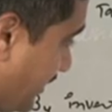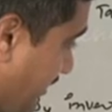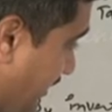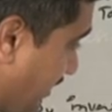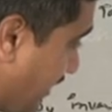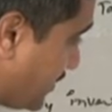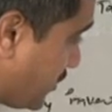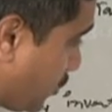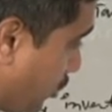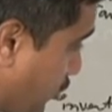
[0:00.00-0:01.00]
the theta is
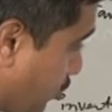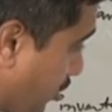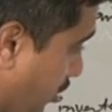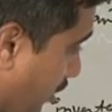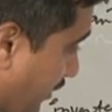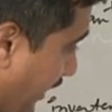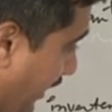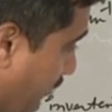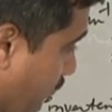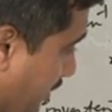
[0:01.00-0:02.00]
equal to cot
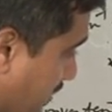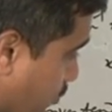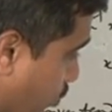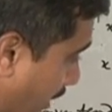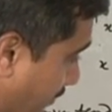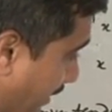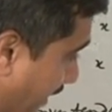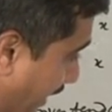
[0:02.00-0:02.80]
inverse 1 by